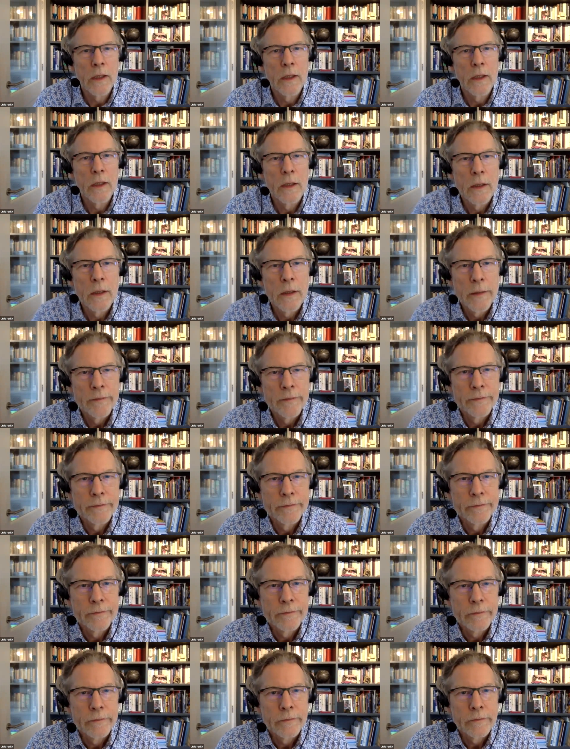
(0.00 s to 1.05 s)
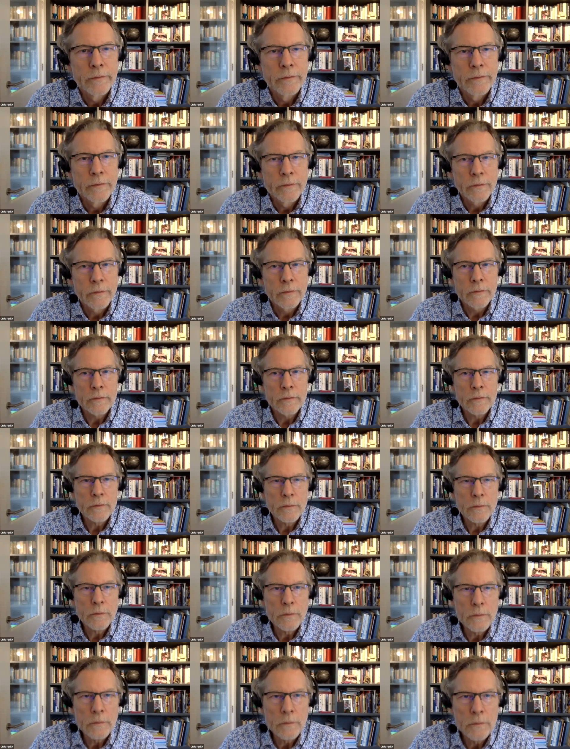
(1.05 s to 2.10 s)

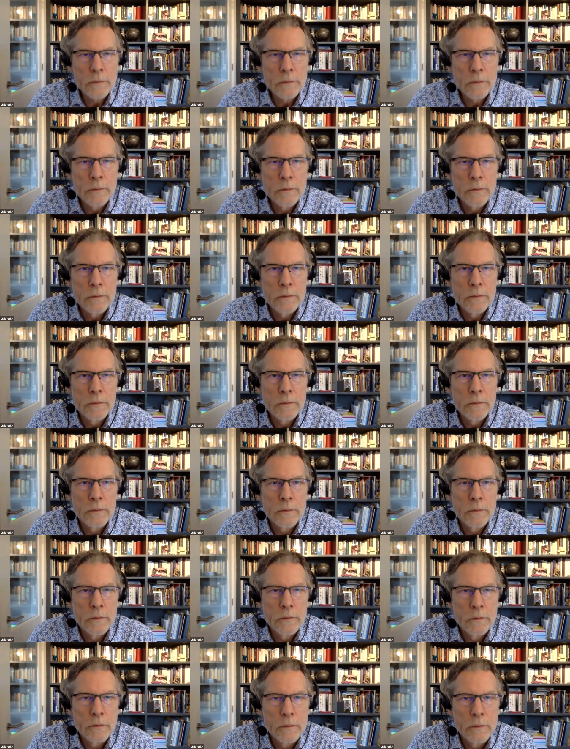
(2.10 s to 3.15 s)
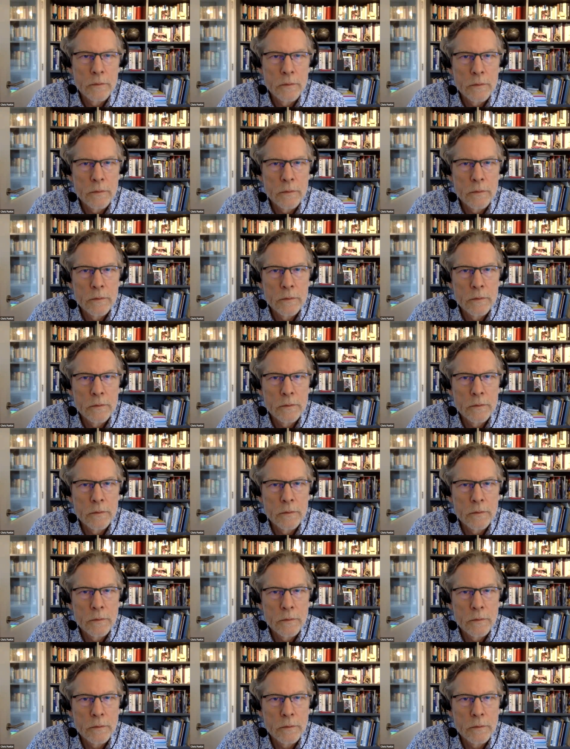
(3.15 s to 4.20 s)

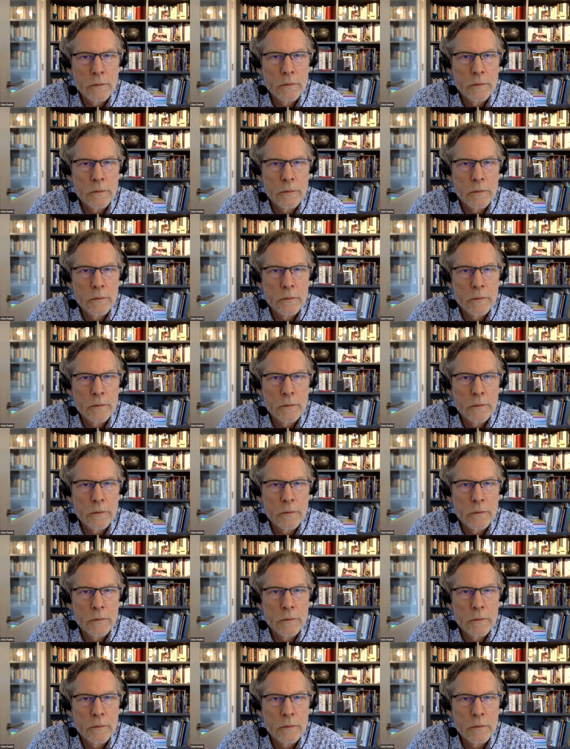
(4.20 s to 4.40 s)
Nobody speaks.